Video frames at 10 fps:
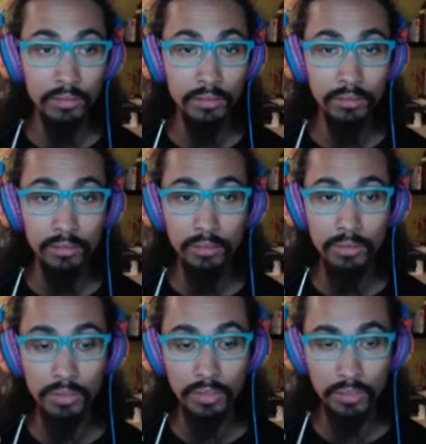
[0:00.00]
Oh,
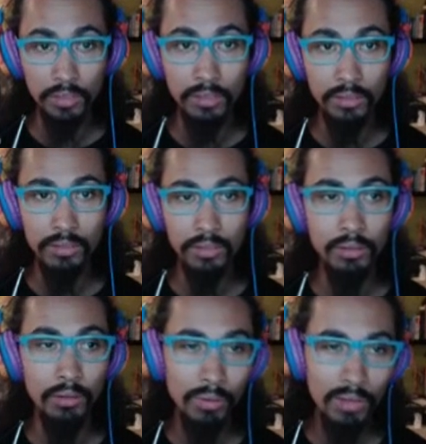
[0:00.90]
you can sell your car.
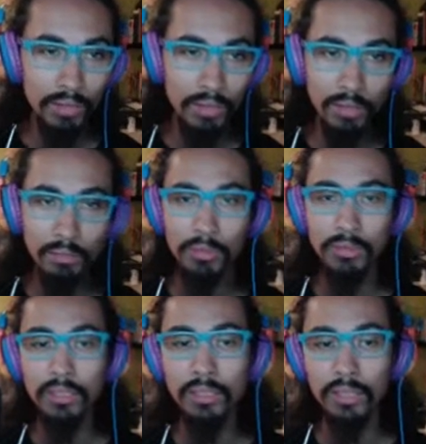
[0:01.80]
What? I'm
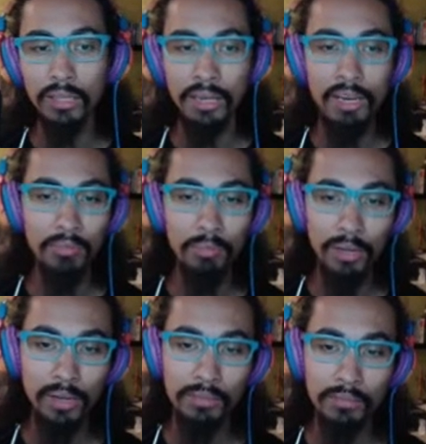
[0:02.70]
only gonna get half
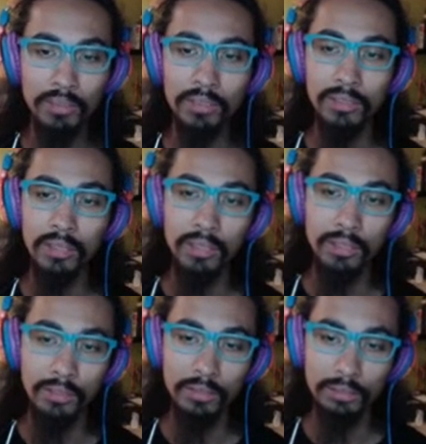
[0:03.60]
back. Fuck
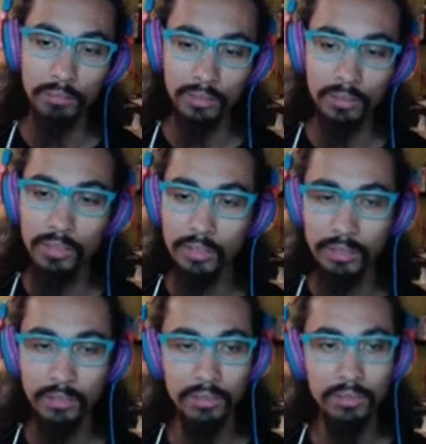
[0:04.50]
that. Oh, sorry.
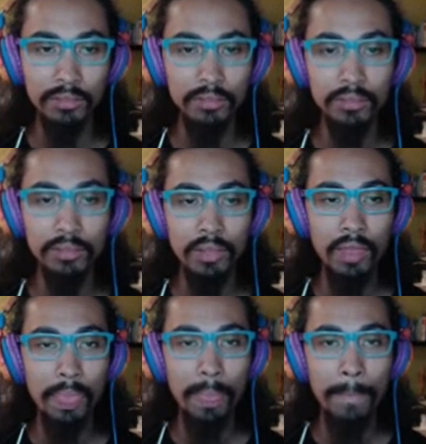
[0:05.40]

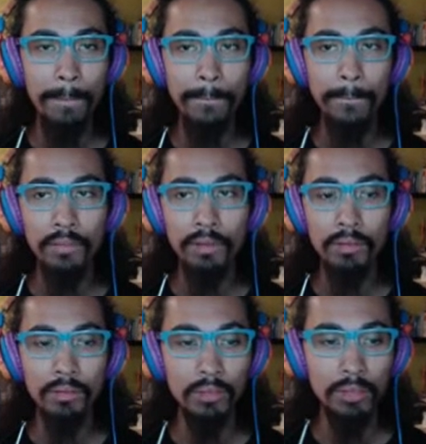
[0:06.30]

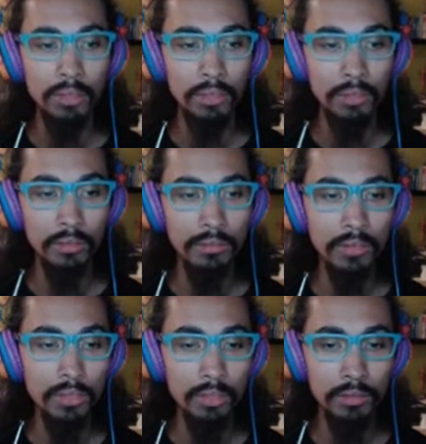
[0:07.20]
Okay,
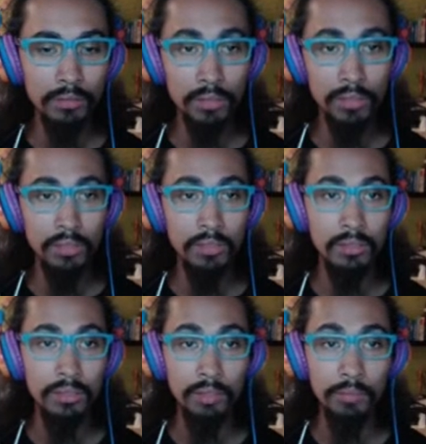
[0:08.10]
first off, let's
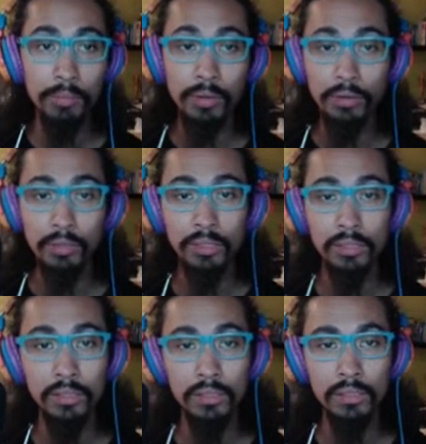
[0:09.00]
save progress.
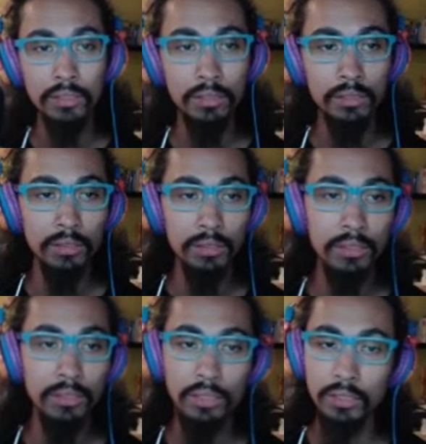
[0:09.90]

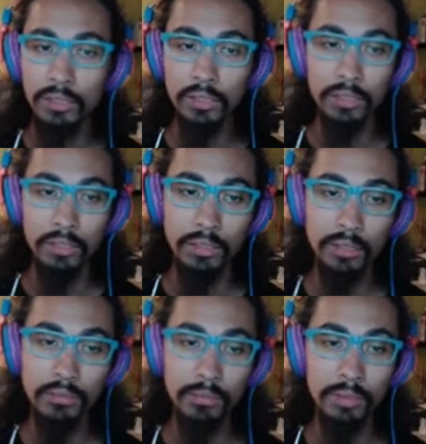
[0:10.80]
That's not the
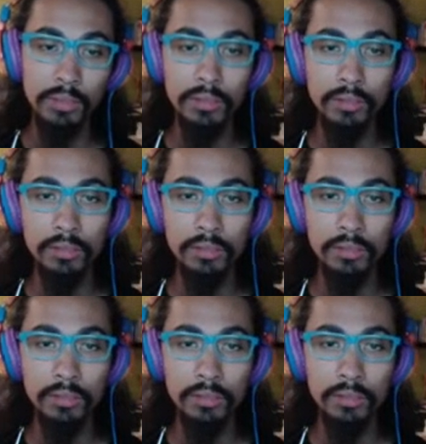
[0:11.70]
save progress.